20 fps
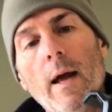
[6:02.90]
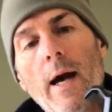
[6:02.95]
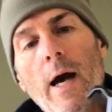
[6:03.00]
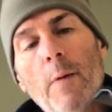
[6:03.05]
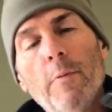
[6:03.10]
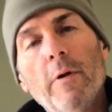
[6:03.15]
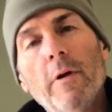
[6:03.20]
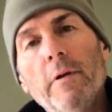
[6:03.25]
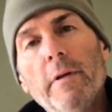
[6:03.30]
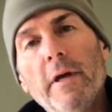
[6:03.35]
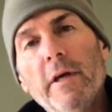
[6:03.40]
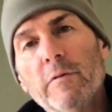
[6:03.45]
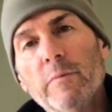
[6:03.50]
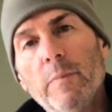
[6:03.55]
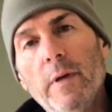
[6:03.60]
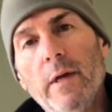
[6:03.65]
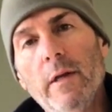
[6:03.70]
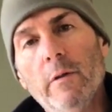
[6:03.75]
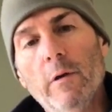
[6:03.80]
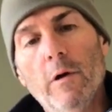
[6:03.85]
I'll put links
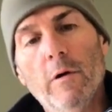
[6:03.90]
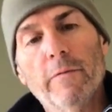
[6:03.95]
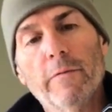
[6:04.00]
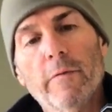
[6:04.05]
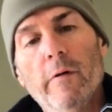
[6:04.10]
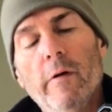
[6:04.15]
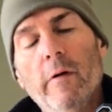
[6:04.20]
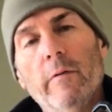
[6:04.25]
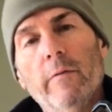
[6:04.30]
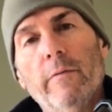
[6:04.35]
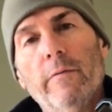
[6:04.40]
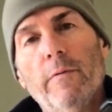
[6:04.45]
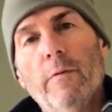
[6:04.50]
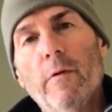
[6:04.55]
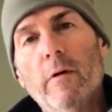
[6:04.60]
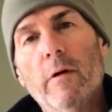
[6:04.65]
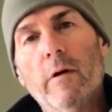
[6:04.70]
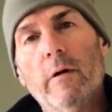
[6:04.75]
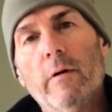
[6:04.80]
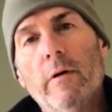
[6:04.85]
below
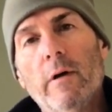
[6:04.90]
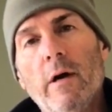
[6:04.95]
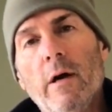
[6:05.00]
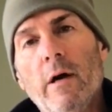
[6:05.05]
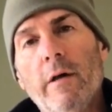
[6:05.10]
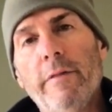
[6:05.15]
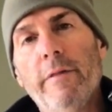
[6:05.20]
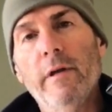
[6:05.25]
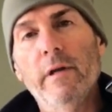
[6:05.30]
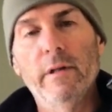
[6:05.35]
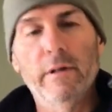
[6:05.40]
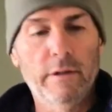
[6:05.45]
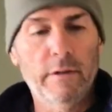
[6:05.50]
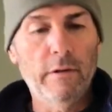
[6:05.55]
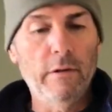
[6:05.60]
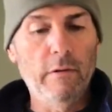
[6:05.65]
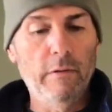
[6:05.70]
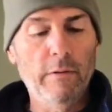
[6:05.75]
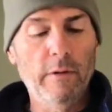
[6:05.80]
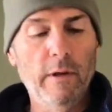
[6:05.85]
for these
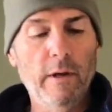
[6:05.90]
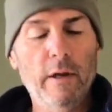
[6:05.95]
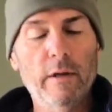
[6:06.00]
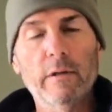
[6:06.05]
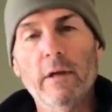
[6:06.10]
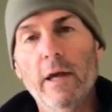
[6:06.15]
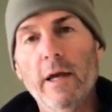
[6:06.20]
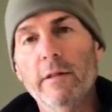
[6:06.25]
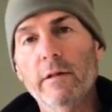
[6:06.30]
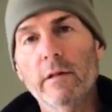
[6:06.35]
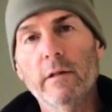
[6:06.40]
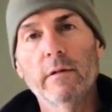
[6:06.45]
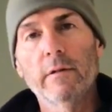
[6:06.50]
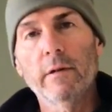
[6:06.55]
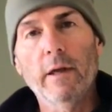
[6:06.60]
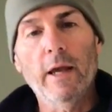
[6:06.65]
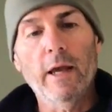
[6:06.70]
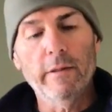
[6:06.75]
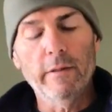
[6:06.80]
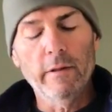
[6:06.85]
two things
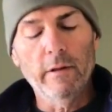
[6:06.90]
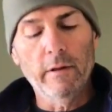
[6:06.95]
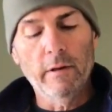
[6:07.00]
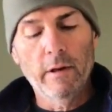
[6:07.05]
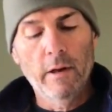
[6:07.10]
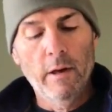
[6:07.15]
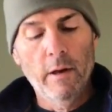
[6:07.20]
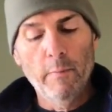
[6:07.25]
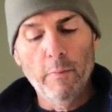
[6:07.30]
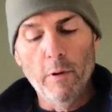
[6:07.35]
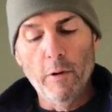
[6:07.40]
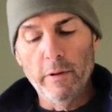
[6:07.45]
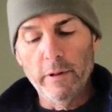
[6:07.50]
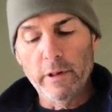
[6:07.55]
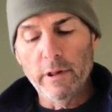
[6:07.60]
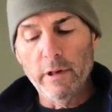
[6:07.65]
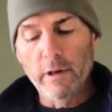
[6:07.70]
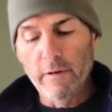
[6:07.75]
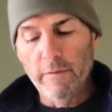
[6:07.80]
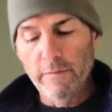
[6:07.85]
and the pole
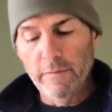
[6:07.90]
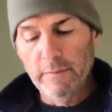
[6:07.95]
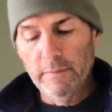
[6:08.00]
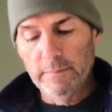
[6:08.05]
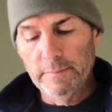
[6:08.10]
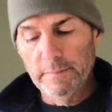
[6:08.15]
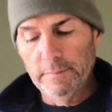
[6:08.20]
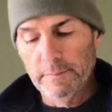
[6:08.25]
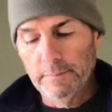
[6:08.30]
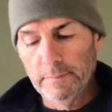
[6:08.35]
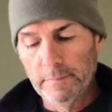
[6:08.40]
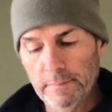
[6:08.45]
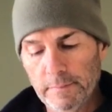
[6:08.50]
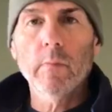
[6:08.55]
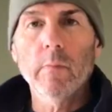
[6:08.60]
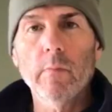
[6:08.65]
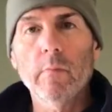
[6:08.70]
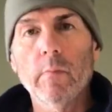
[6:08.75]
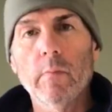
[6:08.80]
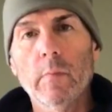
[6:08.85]
itself.
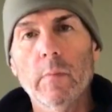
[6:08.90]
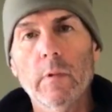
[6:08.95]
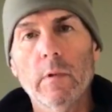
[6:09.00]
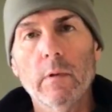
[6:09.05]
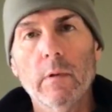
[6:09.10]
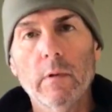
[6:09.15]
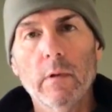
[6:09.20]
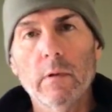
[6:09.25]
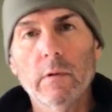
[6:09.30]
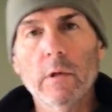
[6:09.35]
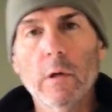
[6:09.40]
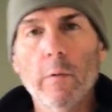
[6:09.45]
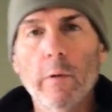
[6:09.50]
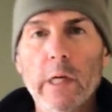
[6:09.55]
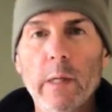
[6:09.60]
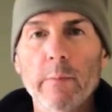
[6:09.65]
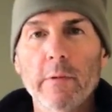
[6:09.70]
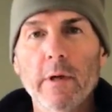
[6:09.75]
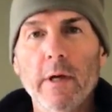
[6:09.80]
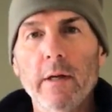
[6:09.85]
So
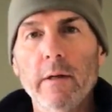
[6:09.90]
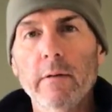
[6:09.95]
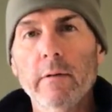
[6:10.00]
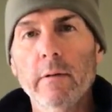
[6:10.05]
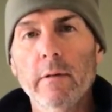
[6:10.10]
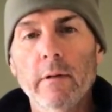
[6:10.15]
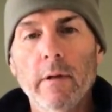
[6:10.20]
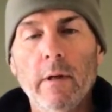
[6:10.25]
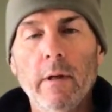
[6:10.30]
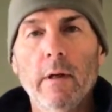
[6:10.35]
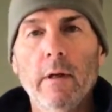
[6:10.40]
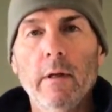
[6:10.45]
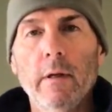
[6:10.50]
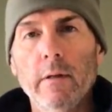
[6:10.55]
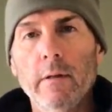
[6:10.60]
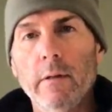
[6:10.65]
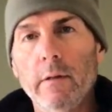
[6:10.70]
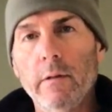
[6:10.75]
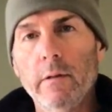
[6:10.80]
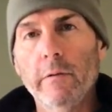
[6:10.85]
when I'm done
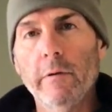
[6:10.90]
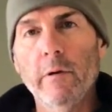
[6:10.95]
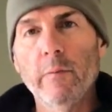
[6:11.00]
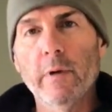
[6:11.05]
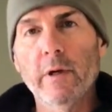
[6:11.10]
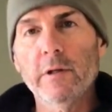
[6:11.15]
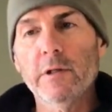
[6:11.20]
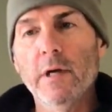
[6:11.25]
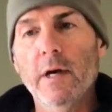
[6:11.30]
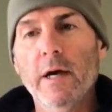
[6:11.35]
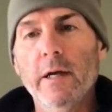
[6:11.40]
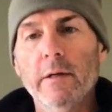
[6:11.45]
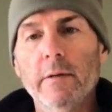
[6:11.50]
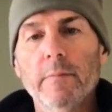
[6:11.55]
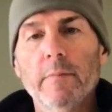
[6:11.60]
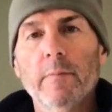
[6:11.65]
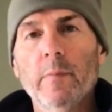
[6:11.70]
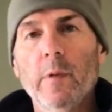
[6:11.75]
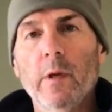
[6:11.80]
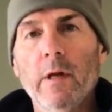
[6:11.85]
doing my shot,
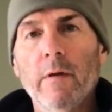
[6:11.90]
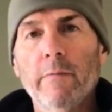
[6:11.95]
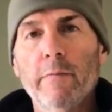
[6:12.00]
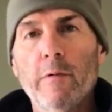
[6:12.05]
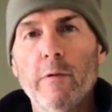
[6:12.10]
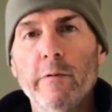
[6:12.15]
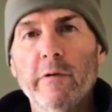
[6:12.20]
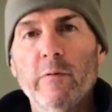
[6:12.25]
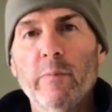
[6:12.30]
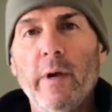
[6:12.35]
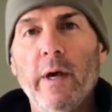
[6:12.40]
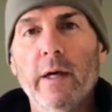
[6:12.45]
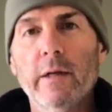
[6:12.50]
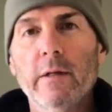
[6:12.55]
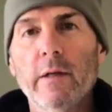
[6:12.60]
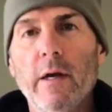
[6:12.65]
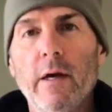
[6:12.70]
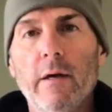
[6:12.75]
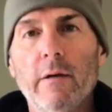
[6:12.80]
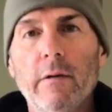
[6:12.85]
then I fold this back
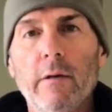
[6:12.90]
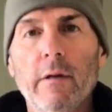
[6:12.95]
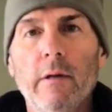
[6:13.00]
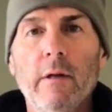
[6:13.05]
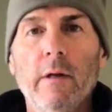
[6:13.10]
down